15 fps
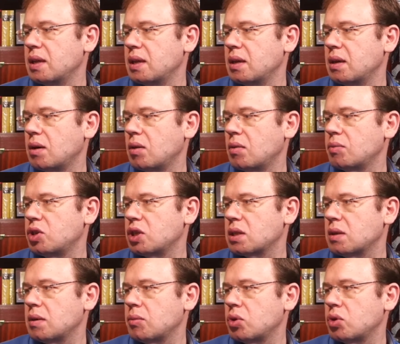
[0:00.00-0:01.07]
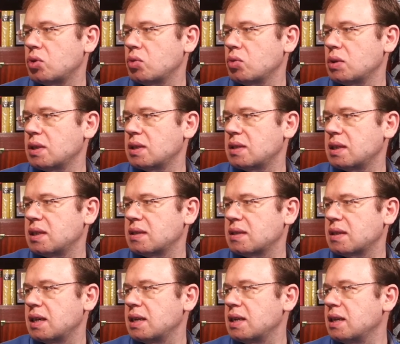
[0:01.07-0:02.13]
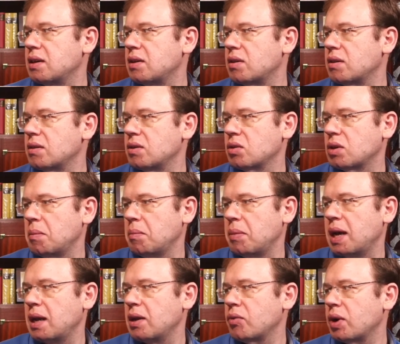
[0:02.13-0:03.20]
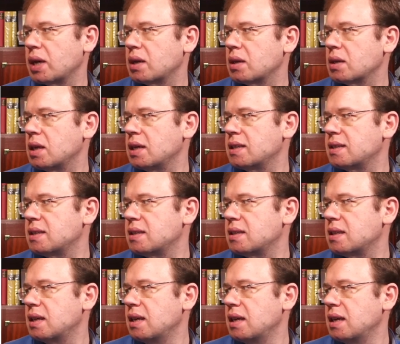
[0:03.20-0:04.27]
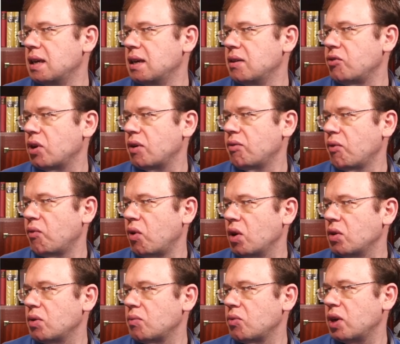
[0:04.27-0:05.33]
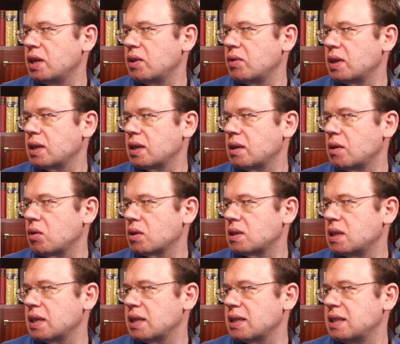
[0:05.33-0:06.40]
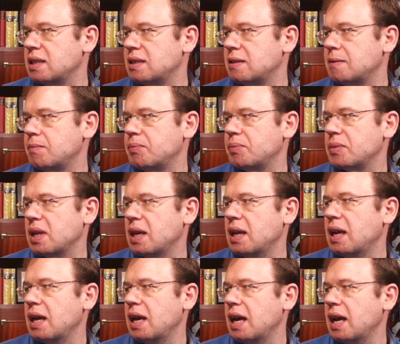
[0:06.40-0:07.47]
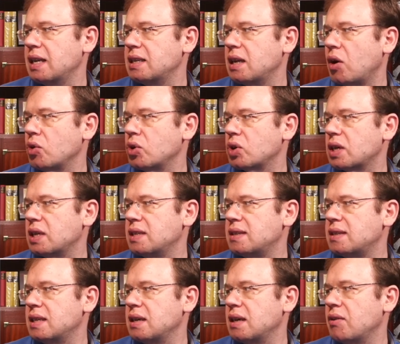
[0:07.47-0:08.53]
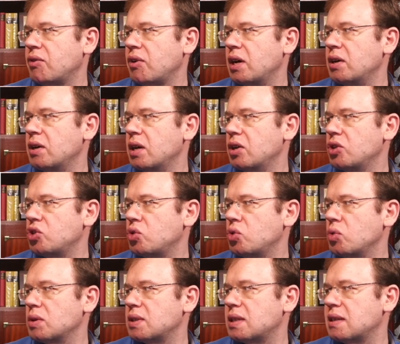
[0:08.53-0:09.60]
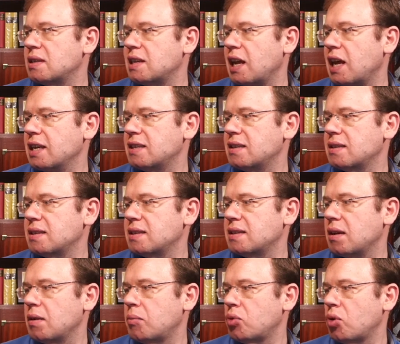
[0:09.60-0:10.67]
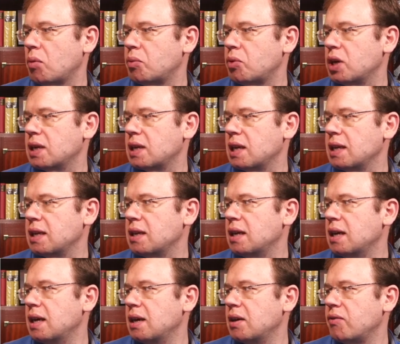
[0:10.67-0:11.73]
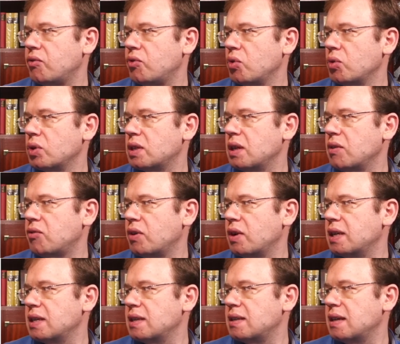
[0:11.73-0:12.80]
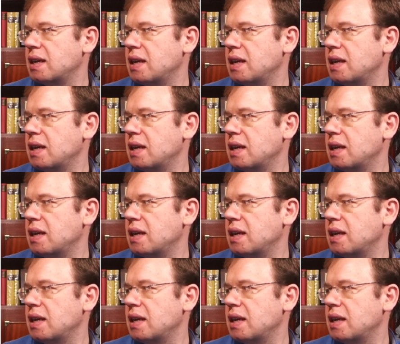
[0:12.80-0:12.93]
Object number two is this guy here. You can barely recognize it. If you have a volume rendering, it looks like this. And now you can see if I choose the slices appropriately through different